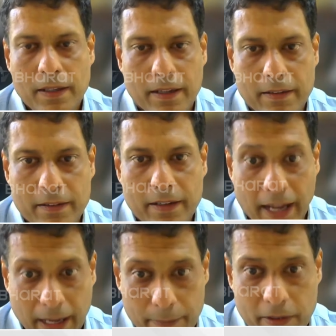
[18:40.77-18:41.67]

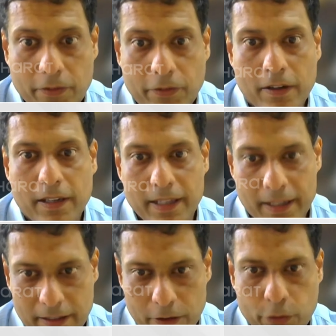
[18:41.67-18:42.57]
reliable for
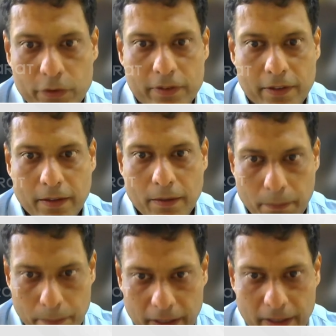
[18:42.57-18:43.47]
clinical use.
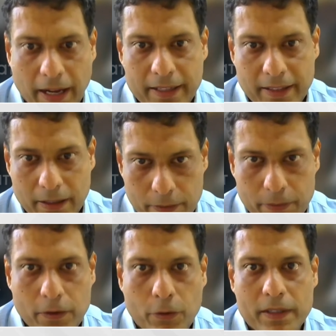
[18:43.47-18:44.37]
But I think
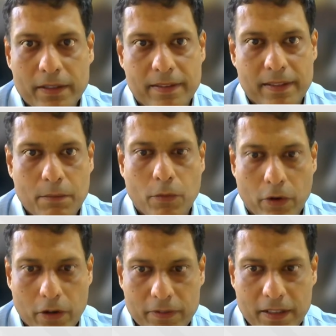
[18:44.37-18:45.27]
we will see
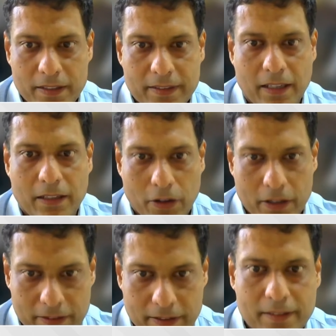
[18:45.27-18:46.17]
more of these
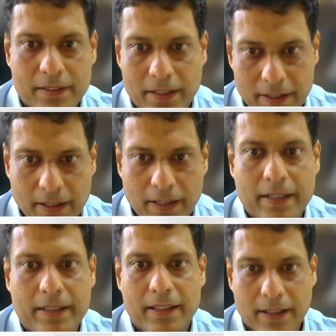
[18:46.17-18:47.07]
technologies
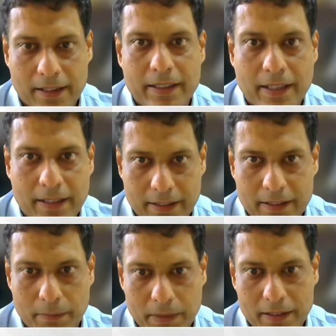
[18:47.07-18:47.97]
hitting the clinic in
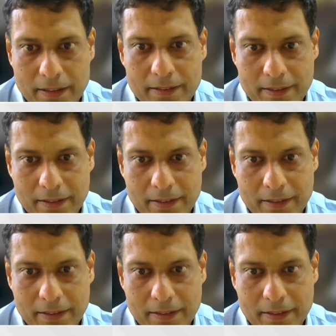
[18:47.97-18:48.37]
coming years.